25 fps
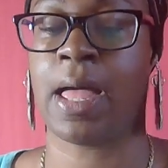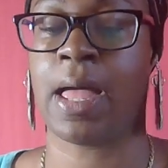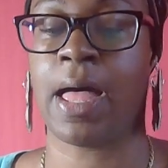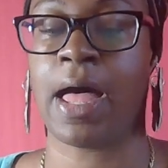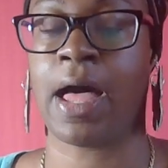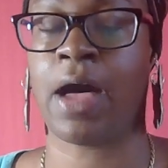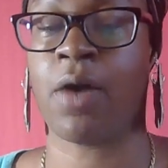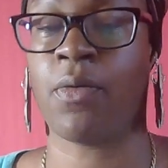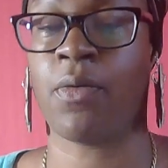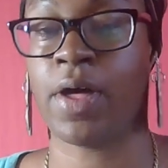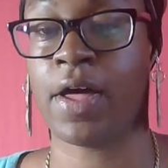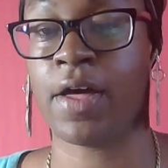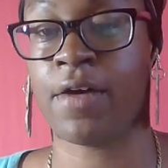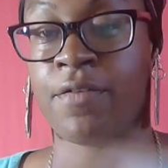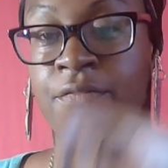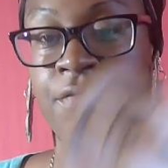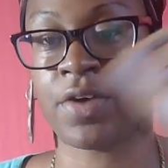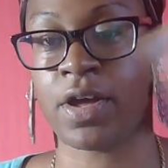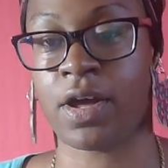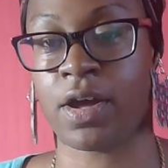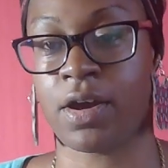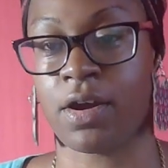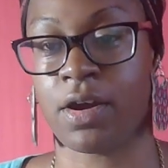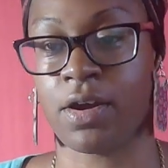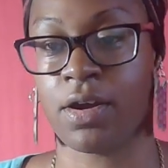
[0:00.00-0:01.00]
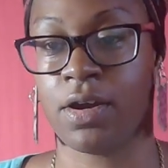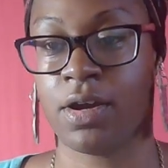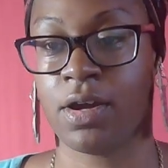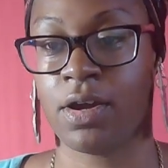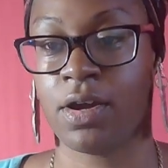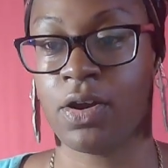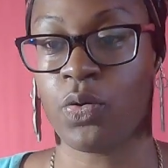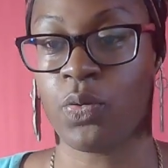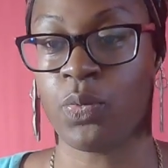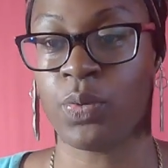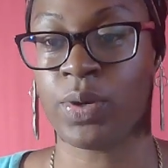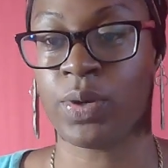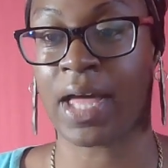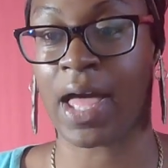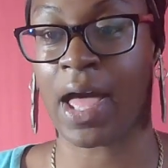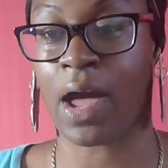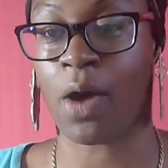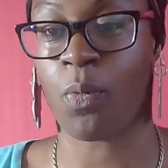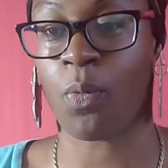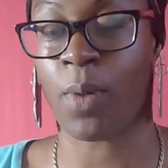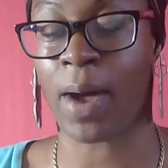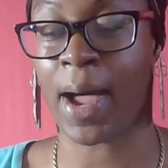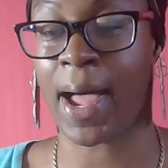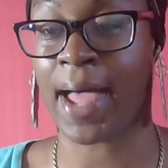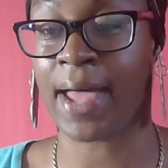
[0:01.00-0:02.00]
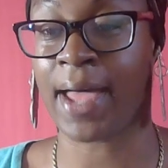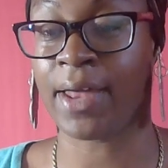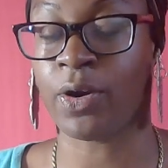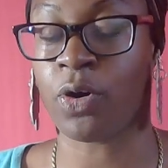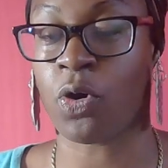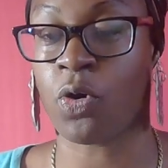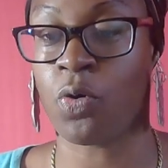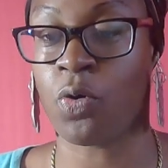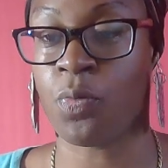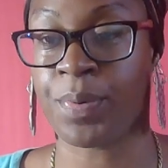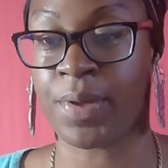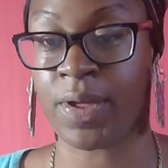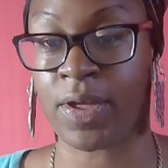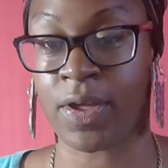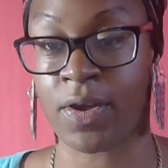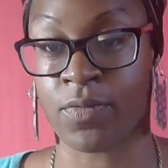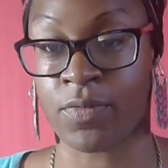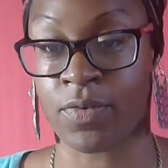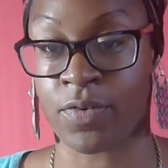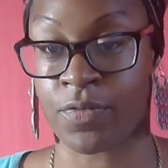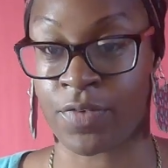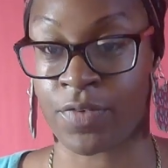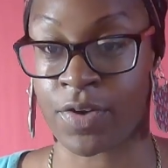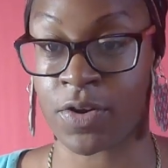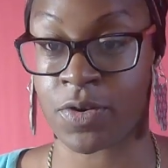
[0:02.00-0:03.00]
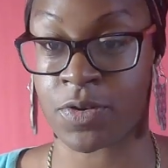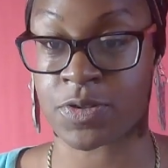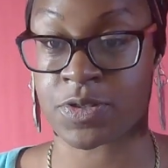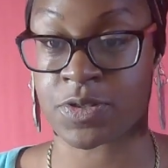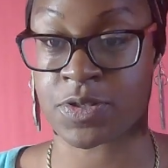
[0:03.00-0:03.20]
However, we got wide open in reverse.